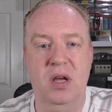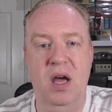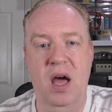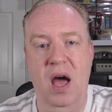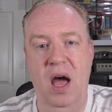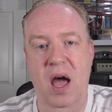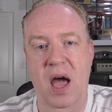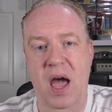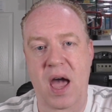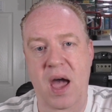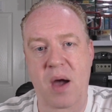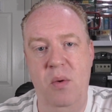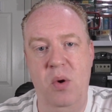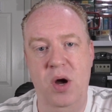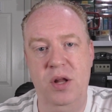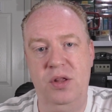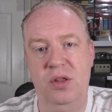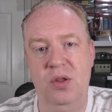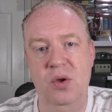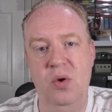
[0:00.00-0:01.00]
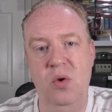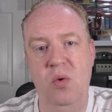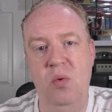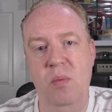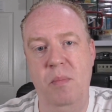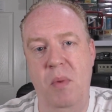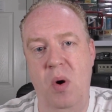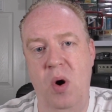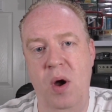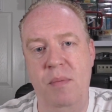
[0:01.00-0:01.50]
how I do
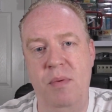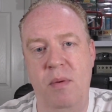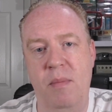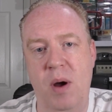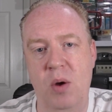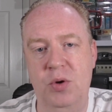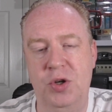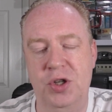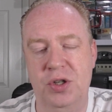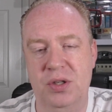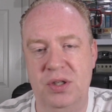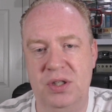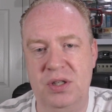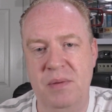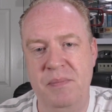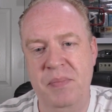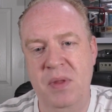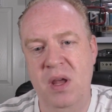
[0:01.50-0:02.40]
my promotions.